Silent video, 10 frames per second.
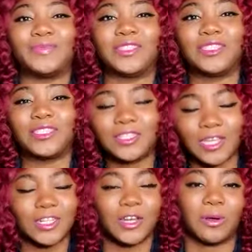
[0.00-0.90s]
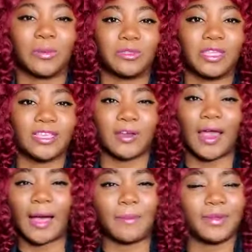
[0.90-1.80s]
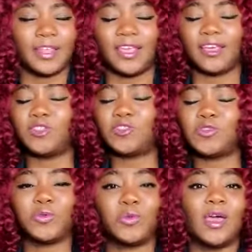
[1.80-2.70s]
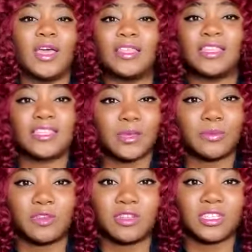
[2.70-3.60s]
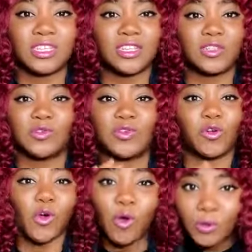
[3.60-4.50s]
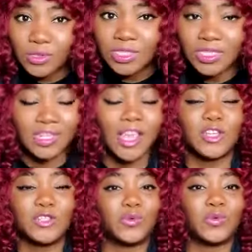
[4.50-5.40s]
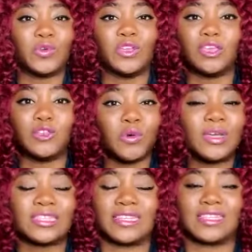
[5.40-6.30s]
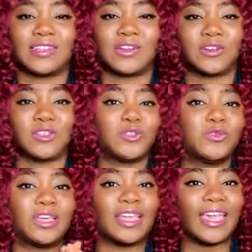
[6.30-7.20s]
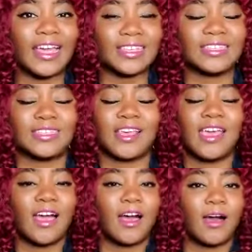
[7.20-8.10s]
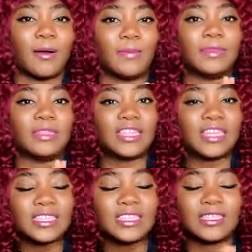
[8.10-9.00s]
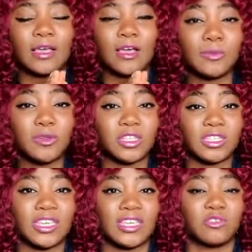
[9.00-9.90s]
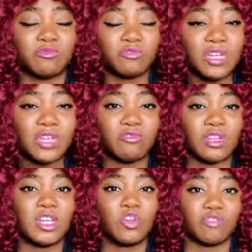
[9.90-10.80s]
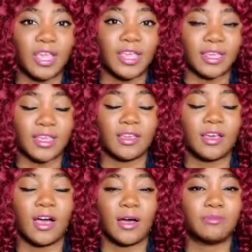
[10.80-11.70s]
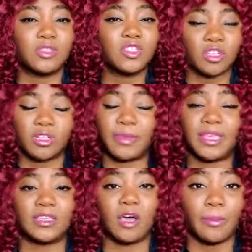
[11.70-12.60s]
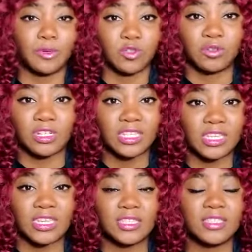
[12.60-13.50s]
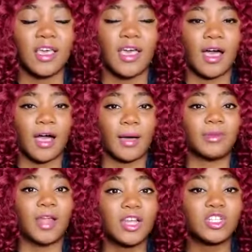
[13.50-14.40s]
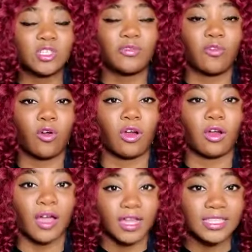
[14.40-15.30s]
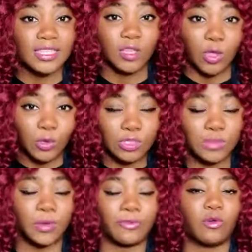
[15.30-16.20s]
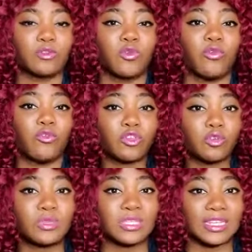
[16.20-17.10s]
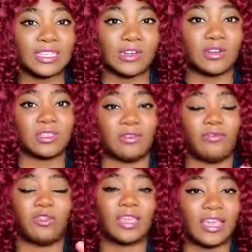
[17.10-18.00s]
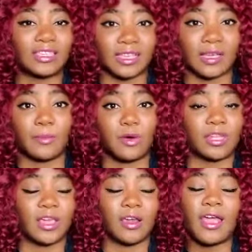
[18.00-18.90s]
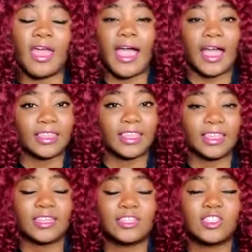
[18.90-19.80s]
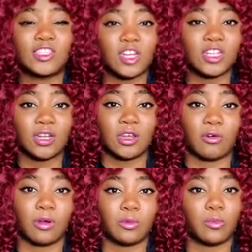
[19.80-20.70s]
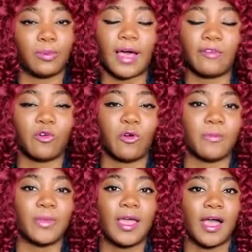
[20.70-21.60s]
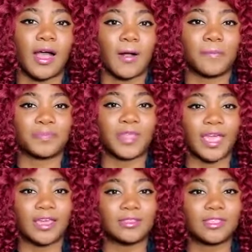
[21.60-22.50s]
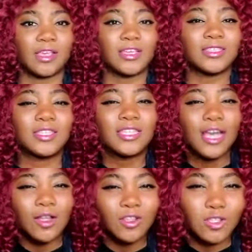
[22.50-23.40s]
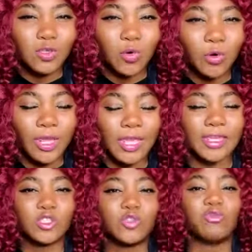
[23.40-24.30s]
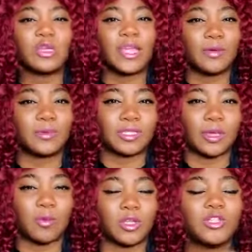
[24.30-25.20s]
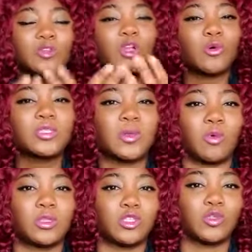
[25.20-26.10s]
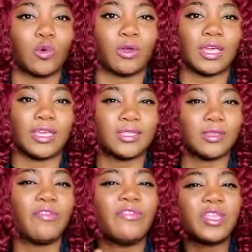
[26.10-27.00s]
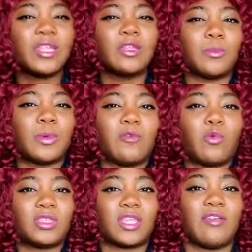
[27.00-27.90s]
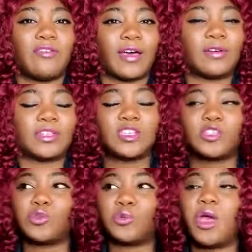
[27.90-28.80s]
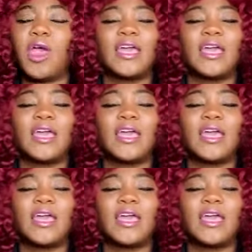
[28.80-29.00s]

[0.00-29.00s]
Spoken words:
such incredible things are happening to this community, to your hosts, to you as listeners, to the guests. This community is really creating such amazing opportunities, not just for us as hosts, but also for you as listeners and for the guests that come on here. I think that it's such an incredible platform. And To tell a story is to relate with someone. To know someone's story is to feel a little bit of what they felt, is to